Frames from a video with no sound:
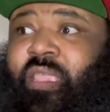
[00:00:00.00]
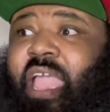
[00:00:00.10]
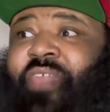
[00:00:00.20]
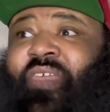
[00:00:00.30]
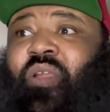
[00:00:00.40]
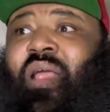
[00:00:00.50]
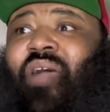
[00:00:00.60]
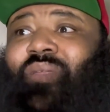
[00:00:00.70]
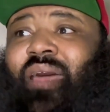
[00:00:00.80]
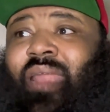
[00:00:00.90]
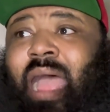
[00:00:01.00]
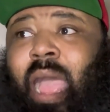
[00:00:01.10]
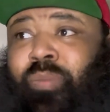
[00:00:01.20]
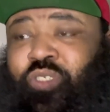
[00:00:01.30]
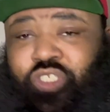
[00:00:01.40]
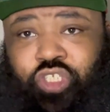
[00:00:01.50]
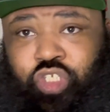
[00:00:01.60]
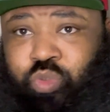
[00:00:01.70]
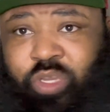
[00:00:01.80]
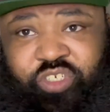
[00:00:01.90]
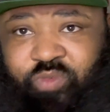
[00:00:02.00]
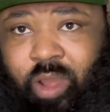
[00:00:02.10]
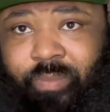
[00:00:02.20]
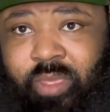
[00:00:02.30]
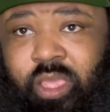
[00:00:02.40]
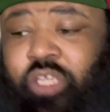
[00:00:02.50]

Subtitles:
and they don't have a lot of options to switch from.